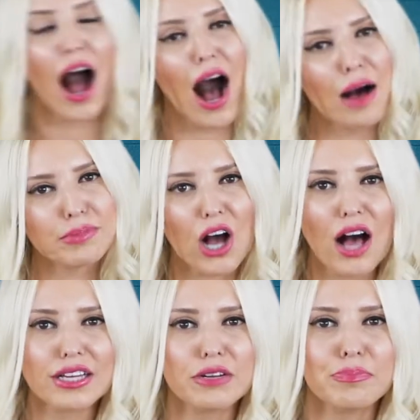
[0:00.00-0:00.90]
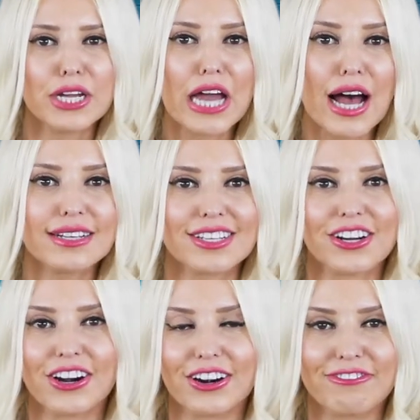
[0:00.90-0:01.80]
I'm calling B S on
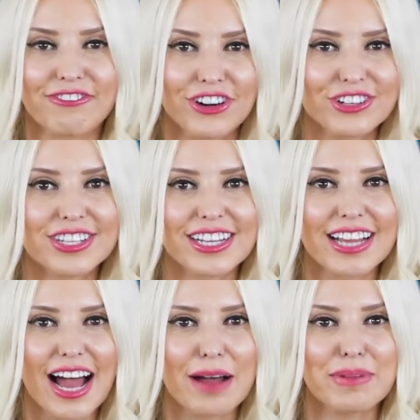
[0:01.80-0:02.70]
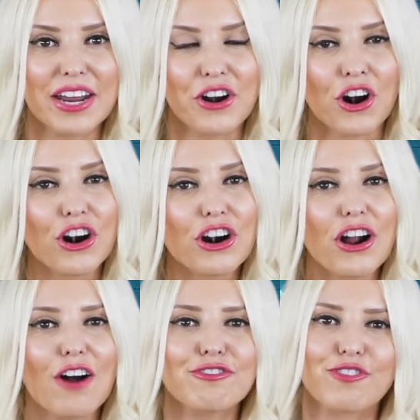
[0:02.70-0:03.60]
our first celeb in her
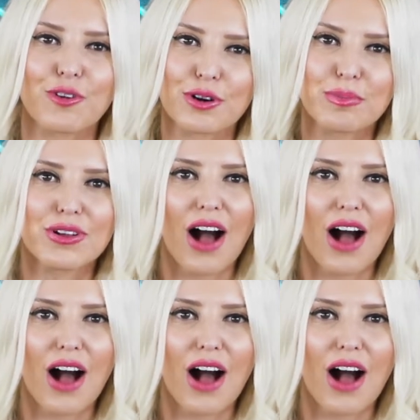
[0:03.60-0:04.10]
affordable